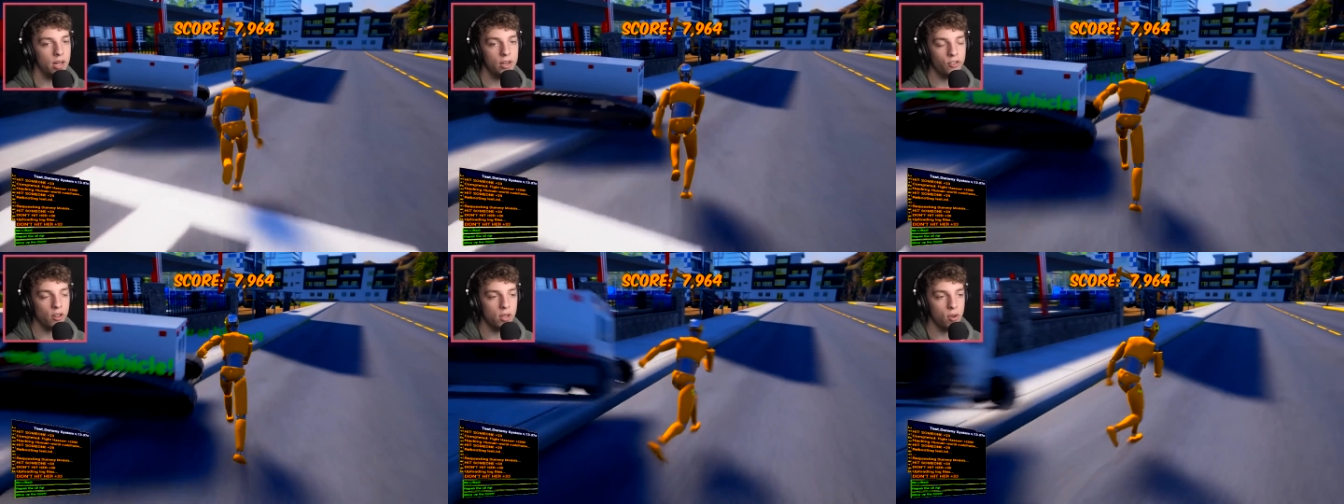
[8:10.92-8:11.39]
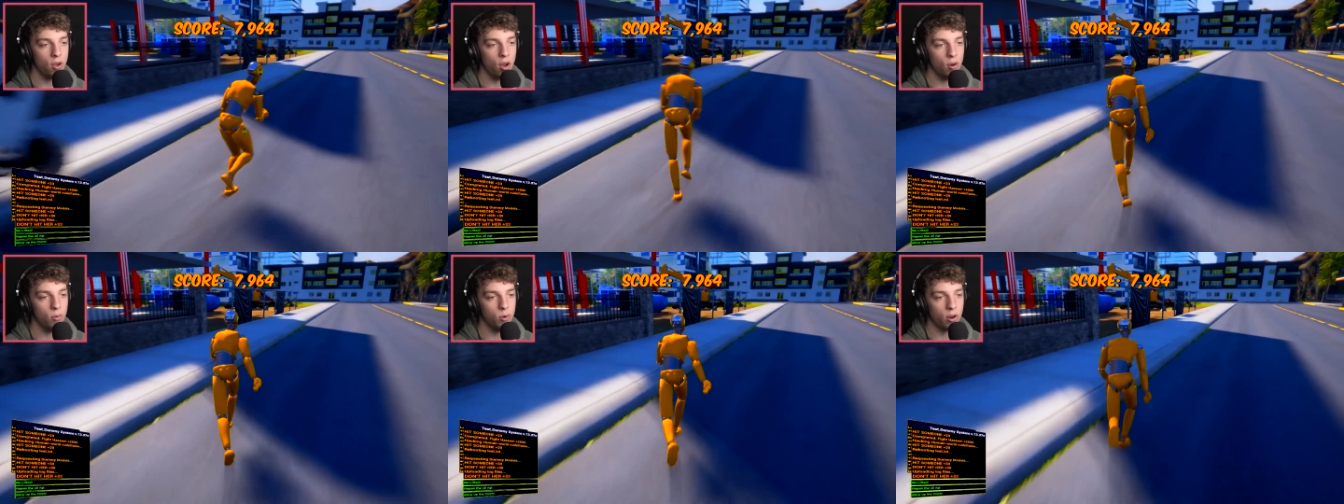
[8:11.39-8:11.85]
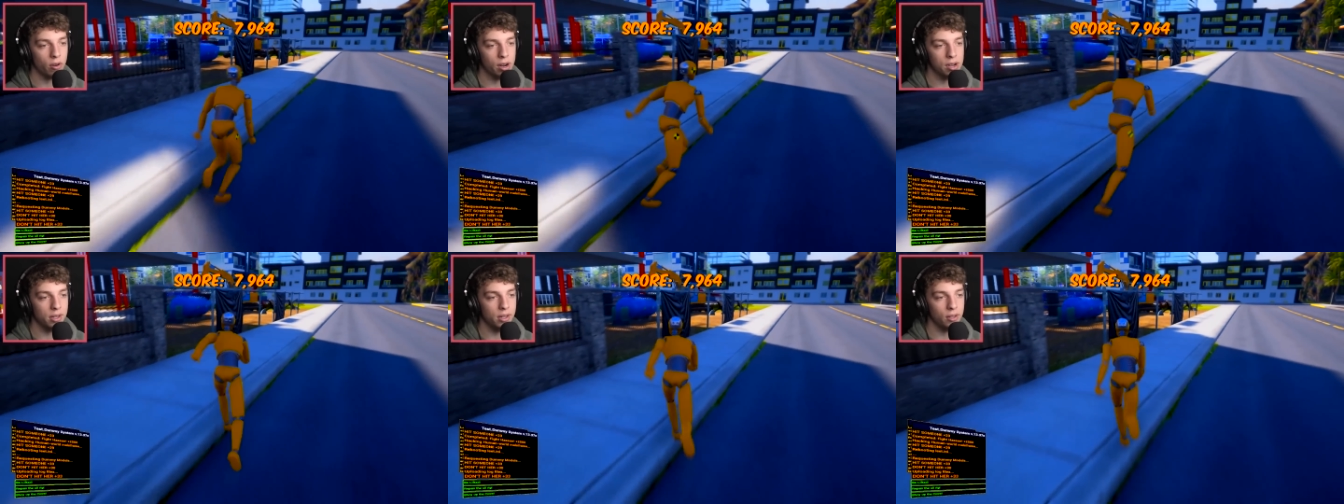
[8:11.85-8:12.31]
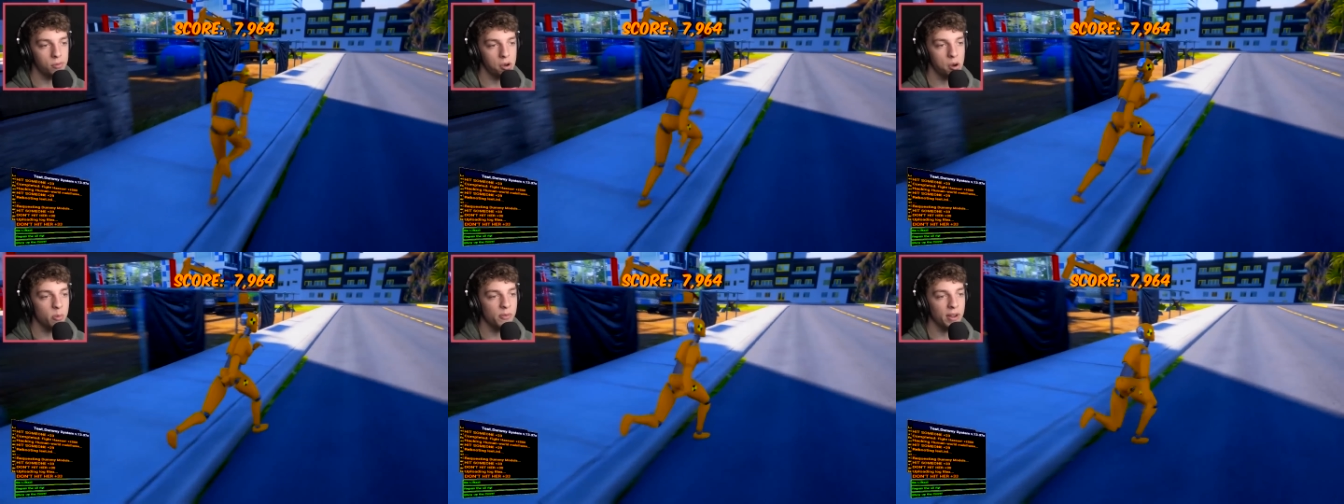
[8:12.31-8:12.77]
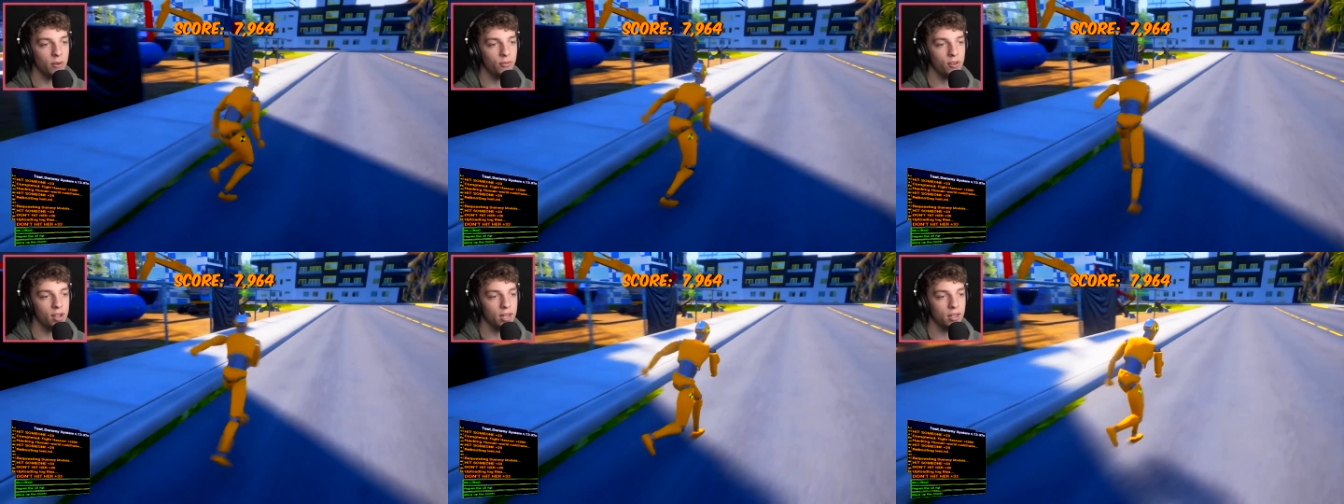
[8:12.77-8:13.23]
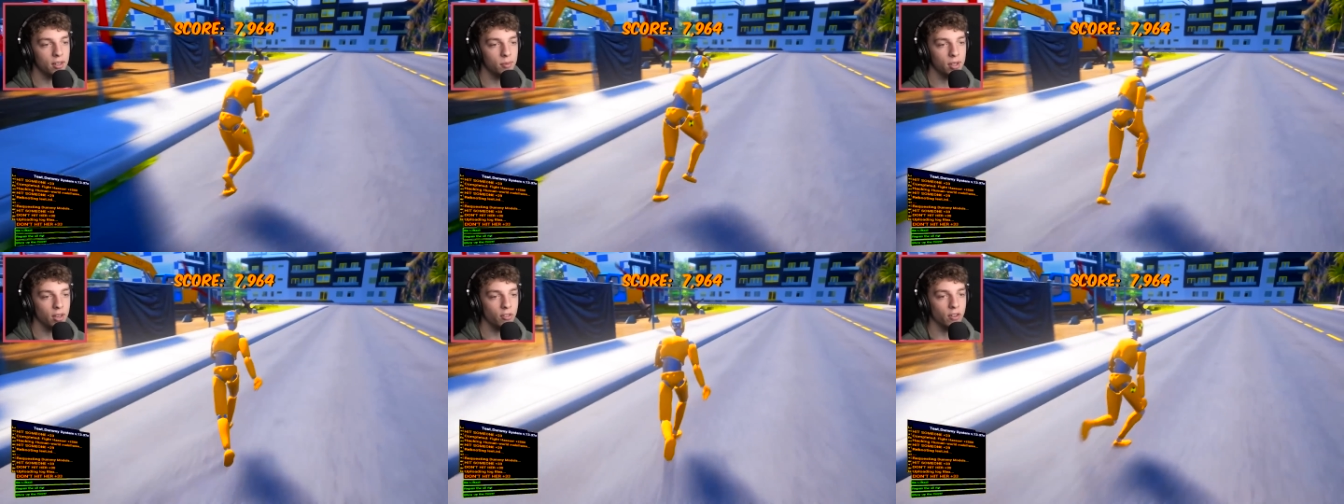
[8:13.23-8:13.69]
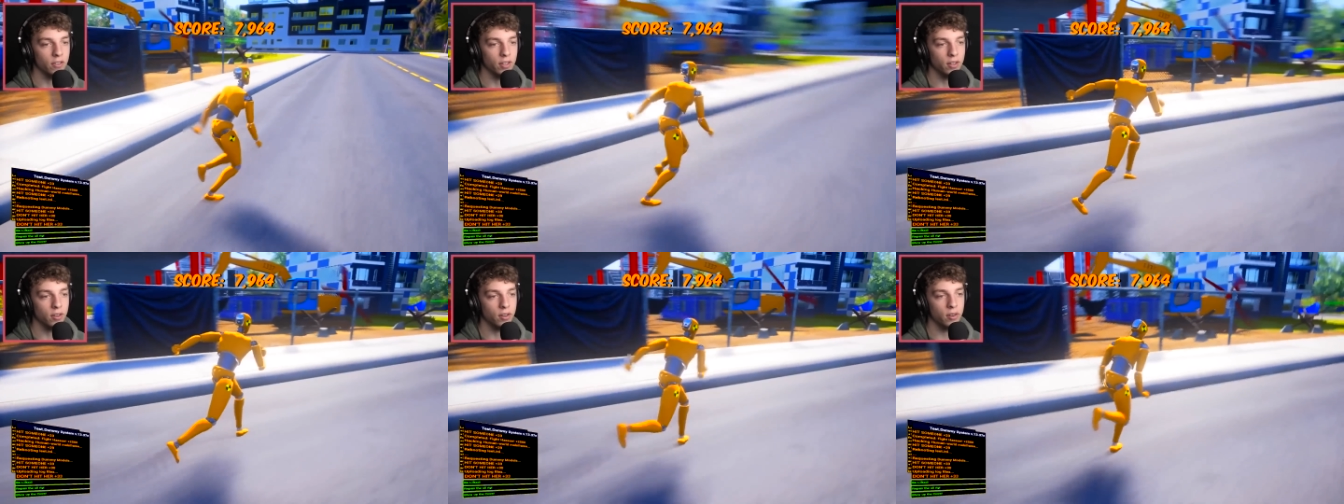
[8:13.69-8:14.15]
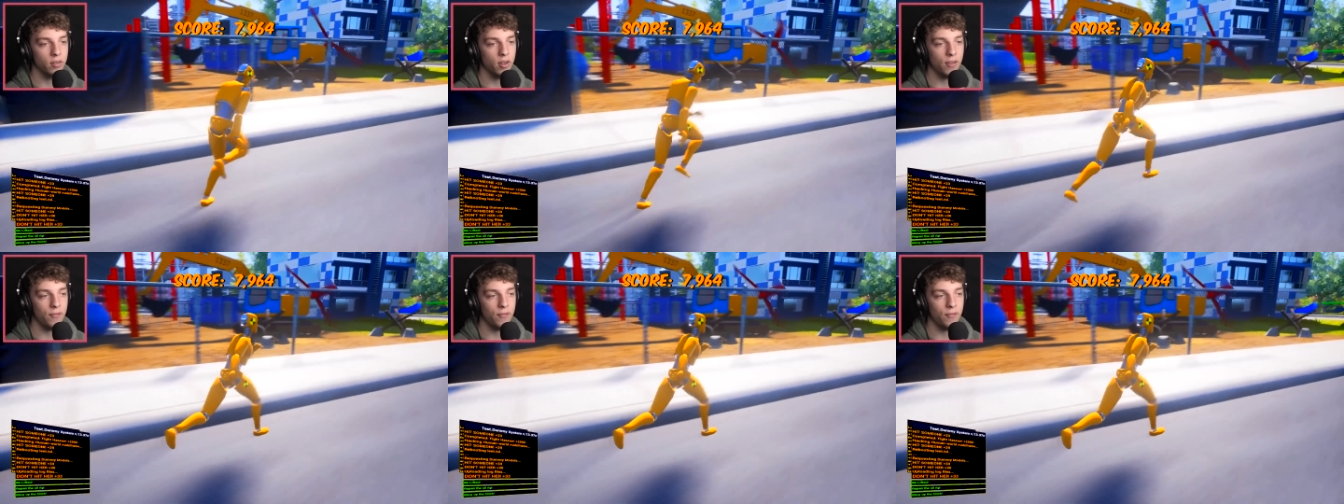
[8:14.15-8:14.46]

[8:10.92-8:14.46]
literally, you can't walk around in this world without finding something interesting to do.